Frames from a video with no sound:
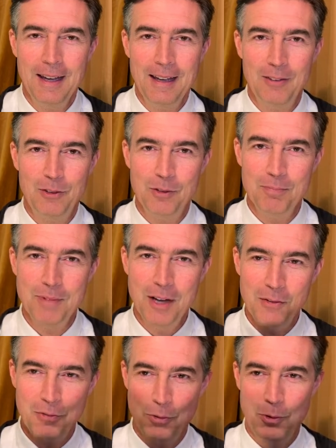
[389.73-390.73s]
It's a
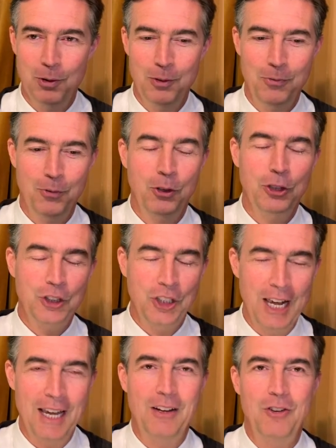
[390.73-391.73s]
metaphor for
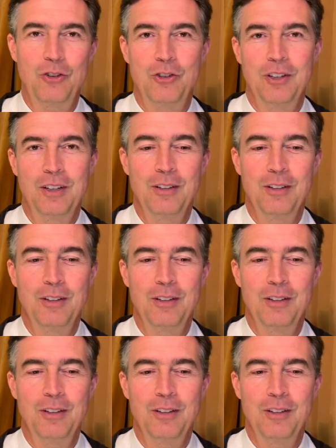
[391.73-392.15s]
change.